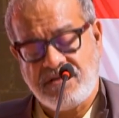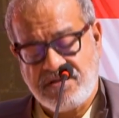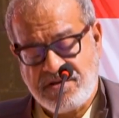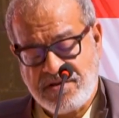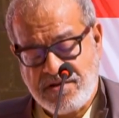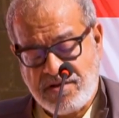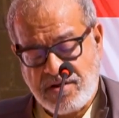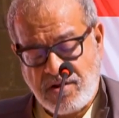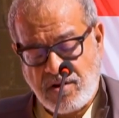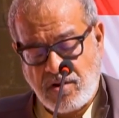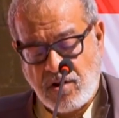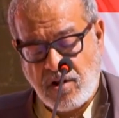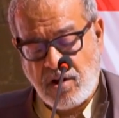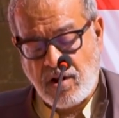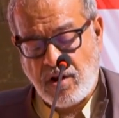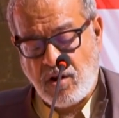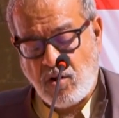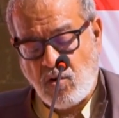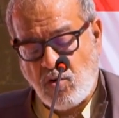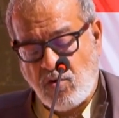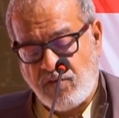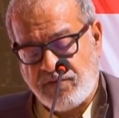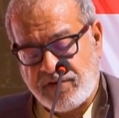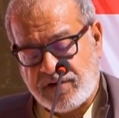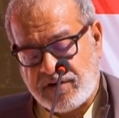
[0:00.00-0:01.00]
over
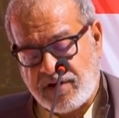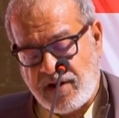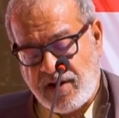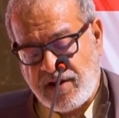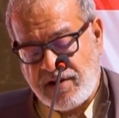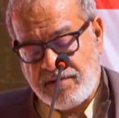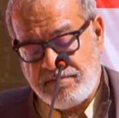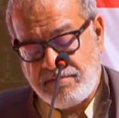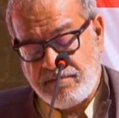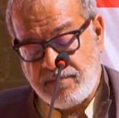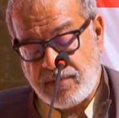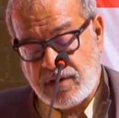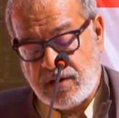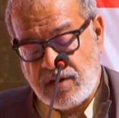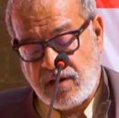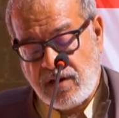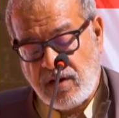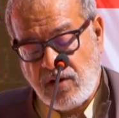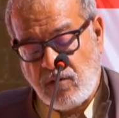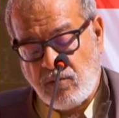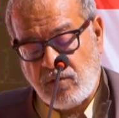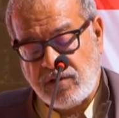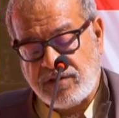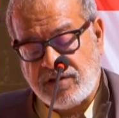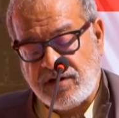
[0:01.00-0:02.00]
time, where
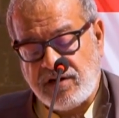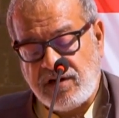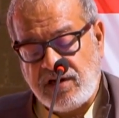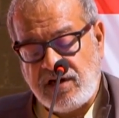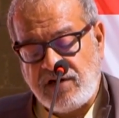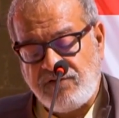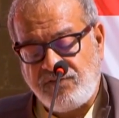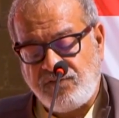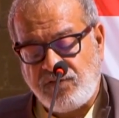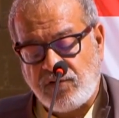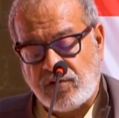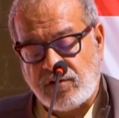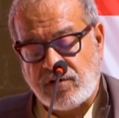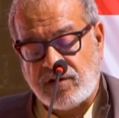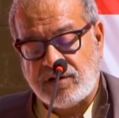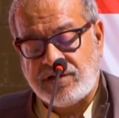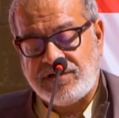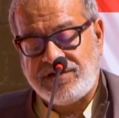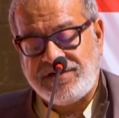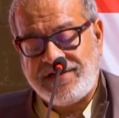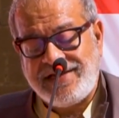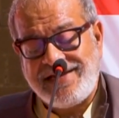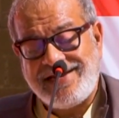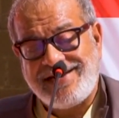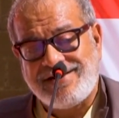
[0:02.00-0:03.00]
the need for a
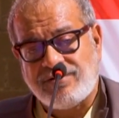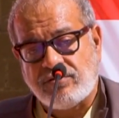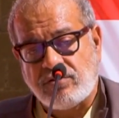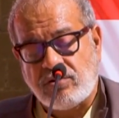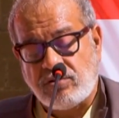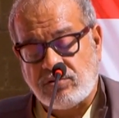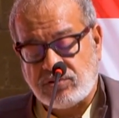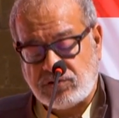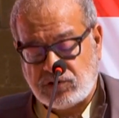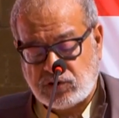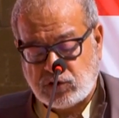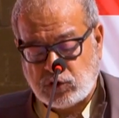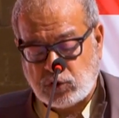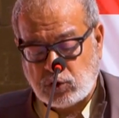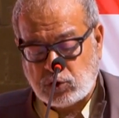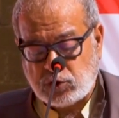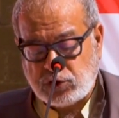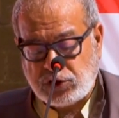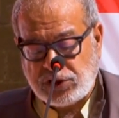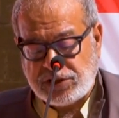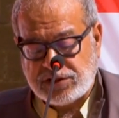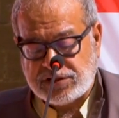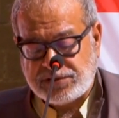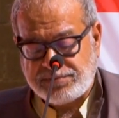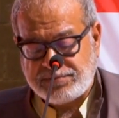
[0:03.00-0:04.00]
degrowth
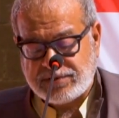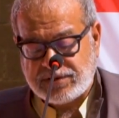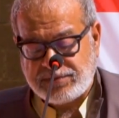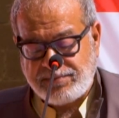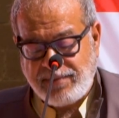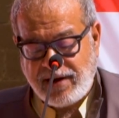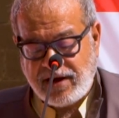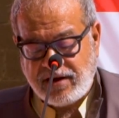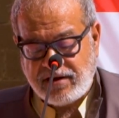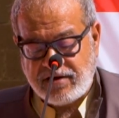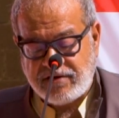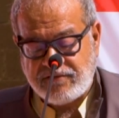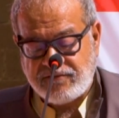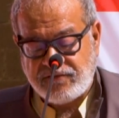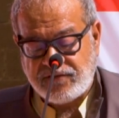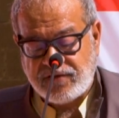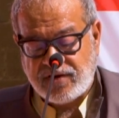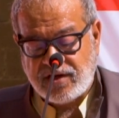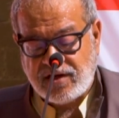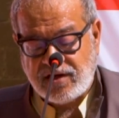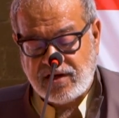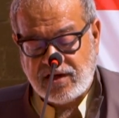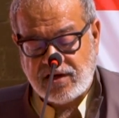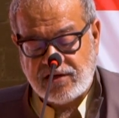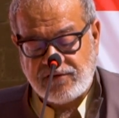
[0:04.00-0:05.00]
socialist perspective
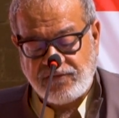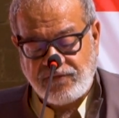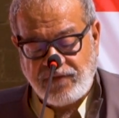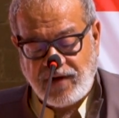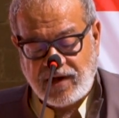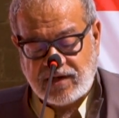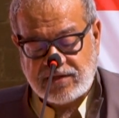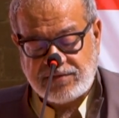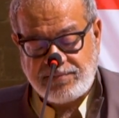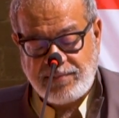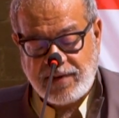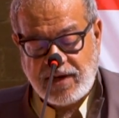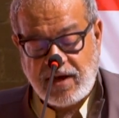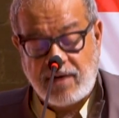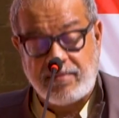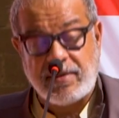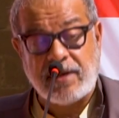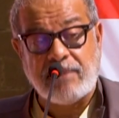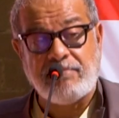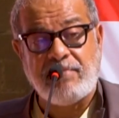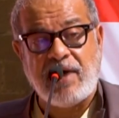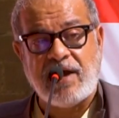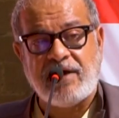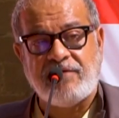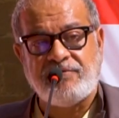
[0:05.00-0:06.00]
is fast becoming
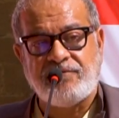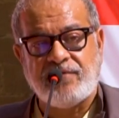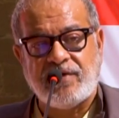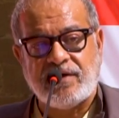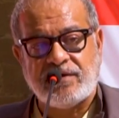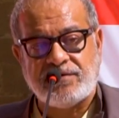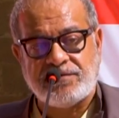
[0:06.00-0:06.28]
manifest.